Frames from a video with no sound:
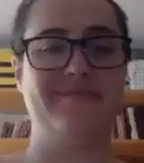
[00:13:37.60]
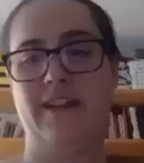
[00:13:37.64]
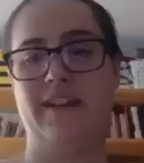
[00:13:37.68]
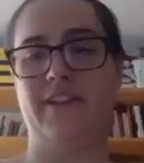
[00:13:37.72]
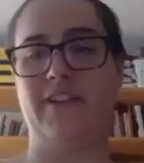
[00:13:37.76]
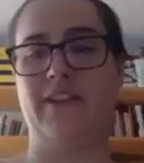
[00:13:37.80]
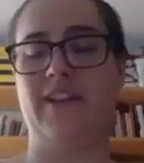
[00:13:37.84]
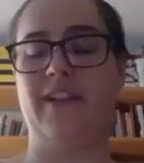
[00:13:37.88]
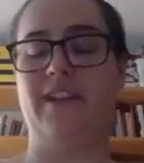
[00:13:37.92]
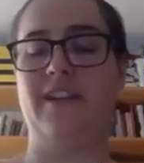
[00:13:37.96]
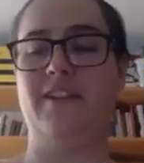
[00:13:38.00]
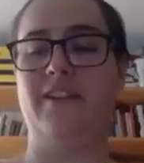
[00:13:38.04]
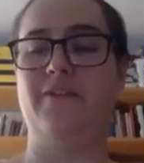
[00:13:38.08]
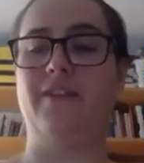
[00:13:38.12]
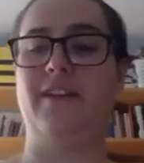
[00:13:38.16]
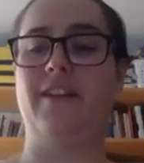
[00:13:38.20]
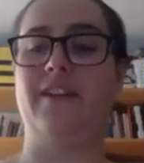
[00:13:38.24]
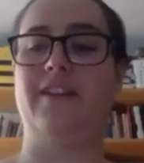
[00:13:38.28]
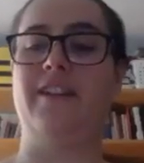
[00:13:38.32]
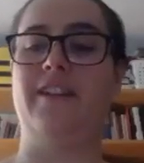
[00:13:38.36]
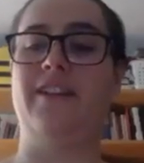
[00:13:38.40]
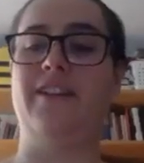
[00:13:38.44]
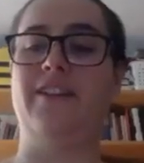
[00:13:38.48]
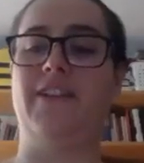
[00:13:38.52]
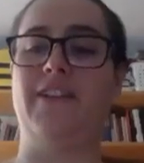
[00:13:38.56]
see Yvonne
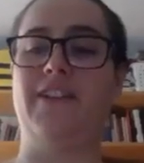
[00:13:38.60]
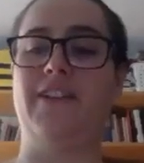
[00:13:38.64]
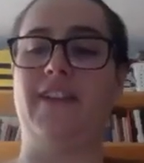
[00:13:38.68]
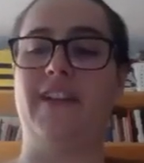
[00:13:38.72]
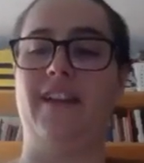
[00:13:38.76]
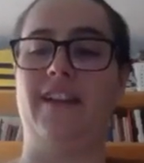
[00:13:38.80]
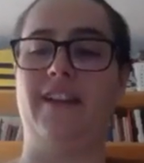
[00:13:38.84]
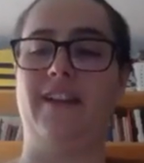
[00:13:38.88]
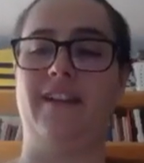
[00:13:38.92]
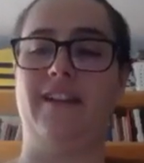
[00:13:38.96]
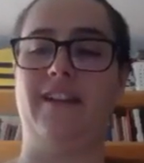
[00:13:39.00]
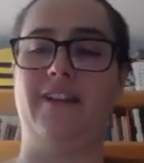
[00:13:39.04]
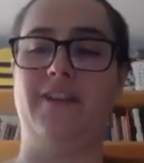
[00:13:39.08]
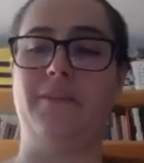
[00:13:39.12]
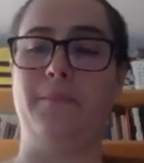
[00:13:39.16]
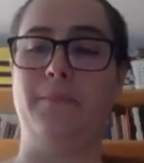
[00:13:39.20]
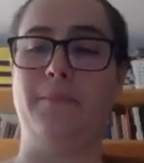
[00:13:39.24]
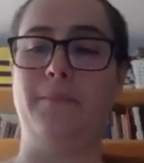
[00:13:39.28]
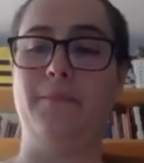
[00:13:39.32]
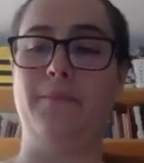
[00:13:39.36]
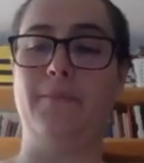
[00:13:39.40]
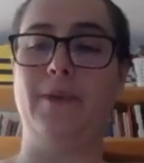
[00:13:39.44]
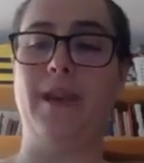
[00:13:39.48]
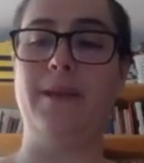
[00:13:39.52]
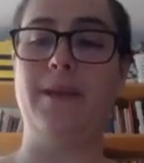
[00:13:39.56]
here saying, is
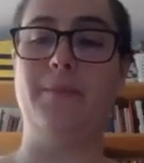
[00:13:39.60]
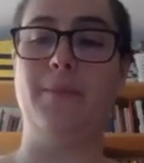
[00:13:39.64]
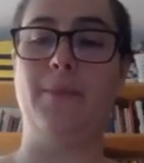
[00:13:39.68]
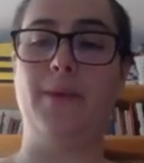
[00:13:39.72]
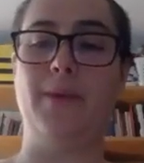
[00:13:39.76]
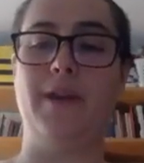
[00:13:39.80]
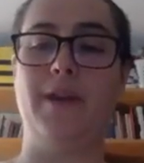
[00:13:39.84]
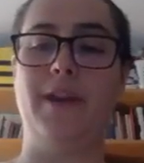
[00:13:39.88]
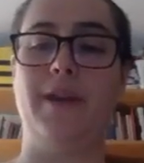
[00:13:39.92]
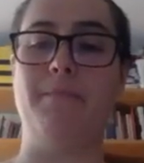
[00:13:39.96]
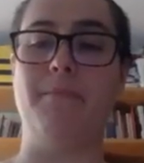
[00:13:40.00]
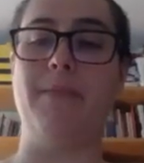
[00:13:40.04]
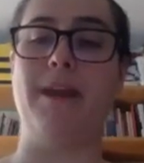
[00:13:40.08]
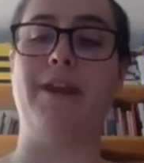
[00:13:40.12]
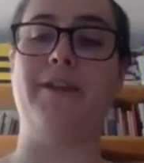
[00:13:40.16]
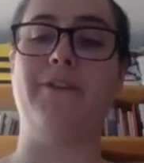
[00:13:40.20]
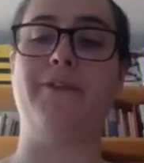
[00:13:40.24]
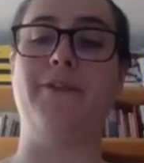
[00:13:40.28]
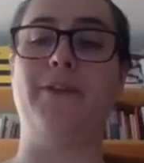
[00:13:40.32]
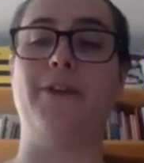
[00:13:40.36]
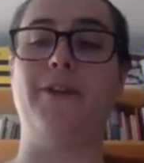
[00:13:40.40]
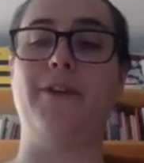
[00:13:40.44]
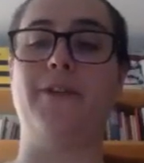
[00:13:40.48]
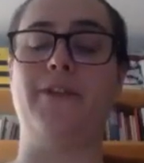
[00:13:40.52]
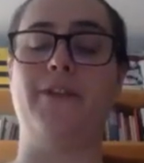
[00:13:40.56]
Rainboy a
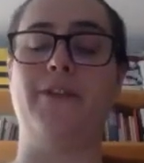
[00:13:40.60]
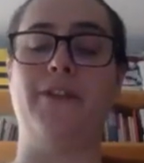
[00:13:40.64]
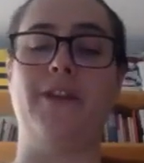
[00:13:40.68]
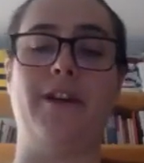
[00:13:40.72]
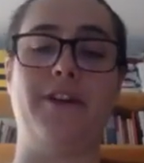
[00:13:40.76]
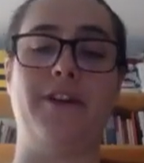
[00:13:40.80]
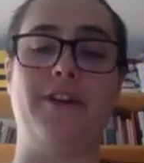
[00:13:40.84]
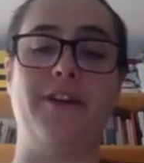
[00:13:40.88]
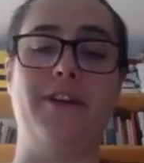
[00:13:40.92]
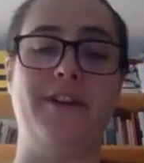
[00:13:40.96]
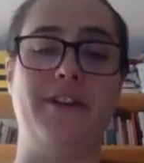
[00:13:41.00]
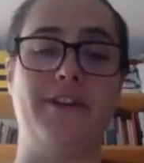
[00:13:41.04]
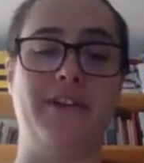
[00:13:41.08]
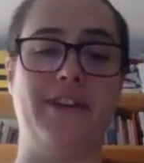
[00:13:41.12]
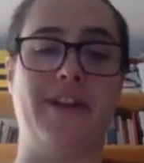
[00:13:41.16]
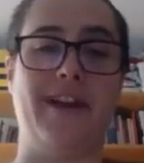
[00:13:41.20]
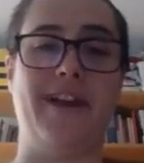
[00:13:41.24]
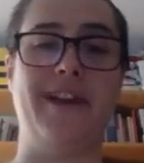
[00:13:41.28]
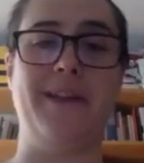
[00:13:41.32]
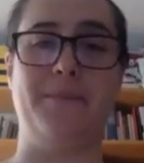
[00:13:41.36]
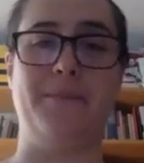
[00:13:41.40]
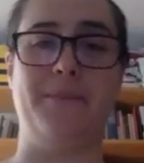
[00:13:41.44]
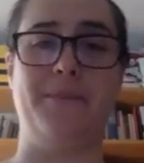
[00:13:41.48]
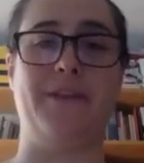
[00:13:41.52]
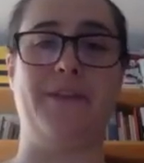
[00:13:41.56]
metaphor for our current
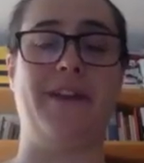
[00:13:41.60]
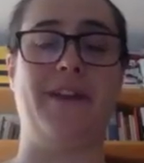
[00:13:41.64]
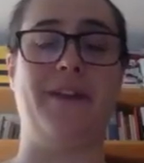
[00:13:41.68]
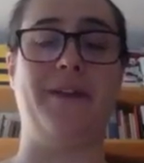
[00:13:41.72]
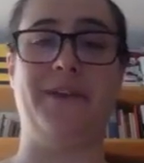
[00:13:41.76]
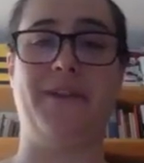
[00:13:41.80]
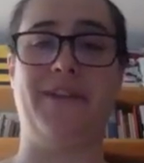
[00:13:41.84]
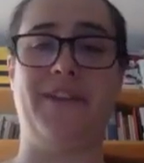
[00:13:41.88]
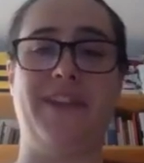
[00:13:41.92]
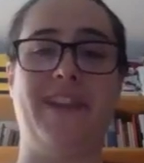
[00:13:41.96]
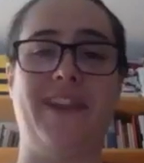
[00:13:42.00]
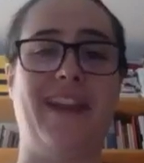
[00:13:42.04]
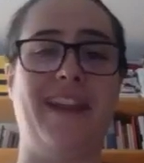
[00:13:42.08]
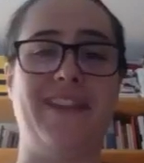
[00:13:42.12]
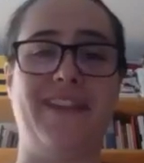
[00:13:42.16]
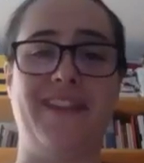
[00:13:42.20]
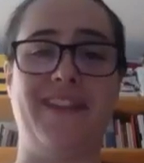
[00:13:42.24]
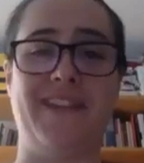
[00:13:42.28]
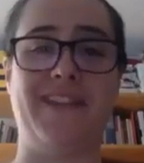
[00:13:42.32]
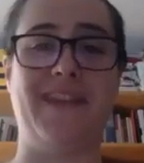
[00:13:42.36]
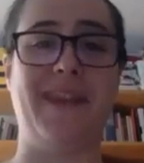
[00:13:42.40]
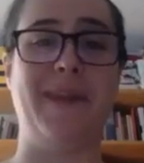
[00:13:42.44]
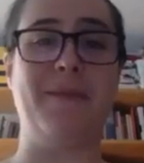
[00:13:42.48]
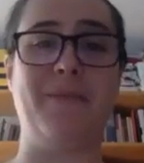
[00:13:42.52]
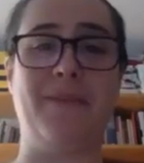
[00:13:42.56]
times? I was thinking the
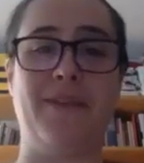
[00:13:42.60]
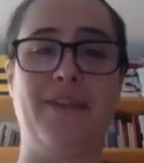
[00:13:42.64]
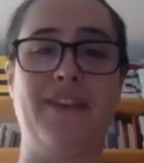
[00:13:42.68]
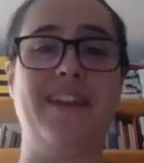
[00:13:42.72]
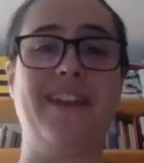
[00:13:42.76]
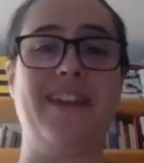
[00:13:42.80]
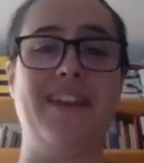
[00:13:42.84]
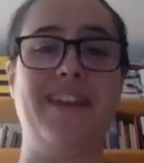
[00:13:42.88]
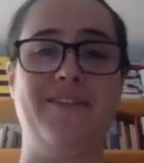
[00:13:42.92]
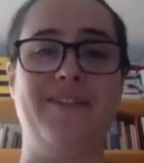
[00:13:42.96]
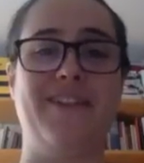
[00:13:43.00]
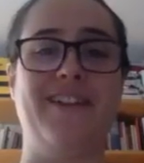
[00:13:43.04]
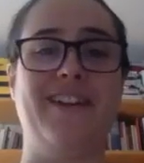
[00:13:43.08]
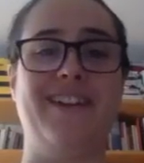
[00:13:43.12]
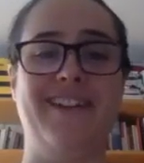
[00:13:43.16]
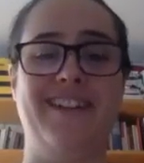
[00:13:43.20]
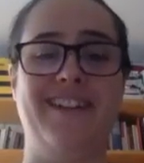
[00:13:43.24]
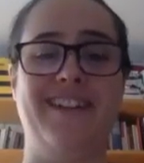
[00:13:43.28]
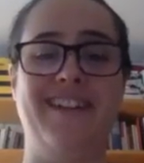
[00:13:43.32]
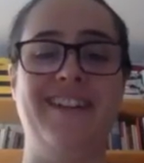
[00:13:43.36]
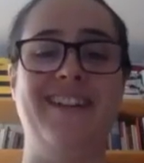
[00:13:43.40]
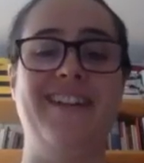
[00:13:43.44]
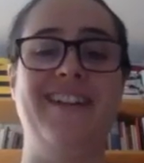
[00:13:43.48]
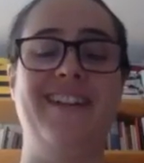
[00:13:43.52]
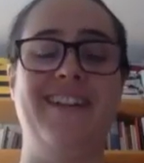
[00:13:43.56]
same thing,
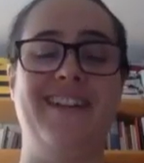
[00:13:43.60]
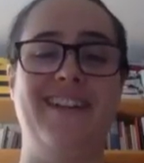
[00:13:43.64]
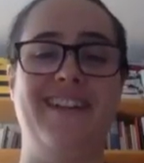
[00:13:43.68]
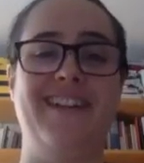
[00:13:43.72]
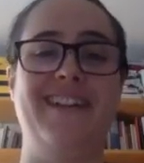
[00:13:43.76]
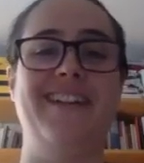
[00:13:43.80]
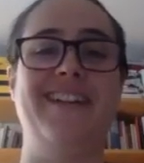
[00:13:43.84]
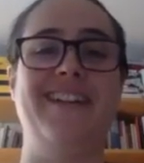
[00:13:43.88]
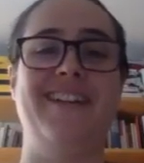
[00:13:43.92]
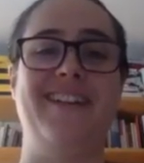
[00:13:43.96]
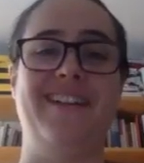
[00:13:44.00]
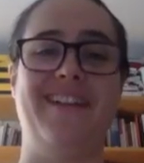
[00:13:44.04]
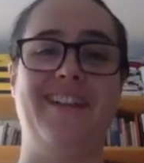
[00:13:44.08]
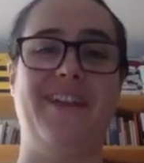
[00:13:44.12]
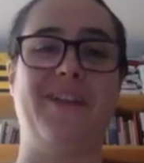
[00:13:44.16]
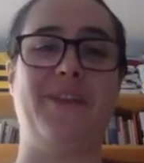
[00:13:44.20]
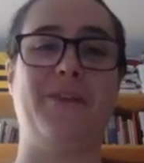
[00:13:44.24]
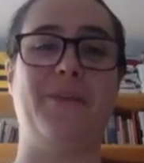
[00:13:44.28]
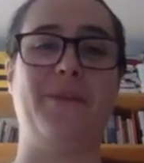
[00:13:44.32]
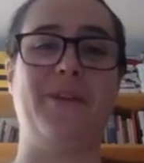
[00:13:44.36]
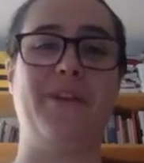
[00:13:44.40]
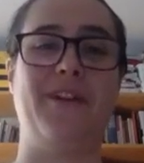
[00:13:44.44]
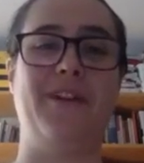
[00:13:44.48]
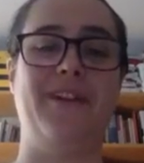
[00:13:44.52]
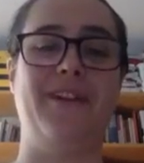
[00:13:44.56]
Yvonne,
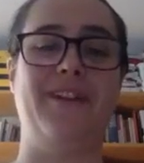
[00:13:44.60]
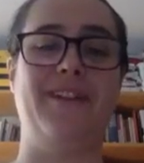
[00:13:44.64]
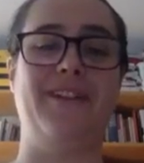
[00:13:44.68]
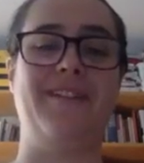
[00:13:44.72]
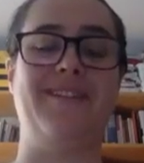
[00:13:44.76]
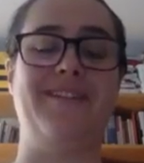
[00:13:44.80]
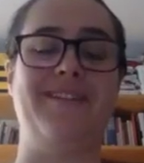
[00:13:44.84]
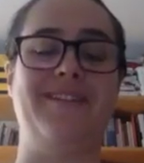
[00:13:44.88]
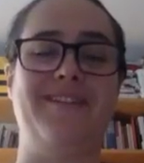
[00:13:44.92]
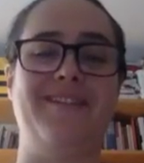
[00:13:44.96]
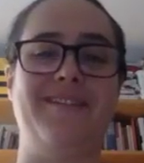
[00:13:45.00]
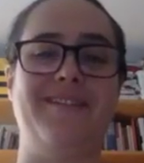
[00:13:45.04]
as we're all,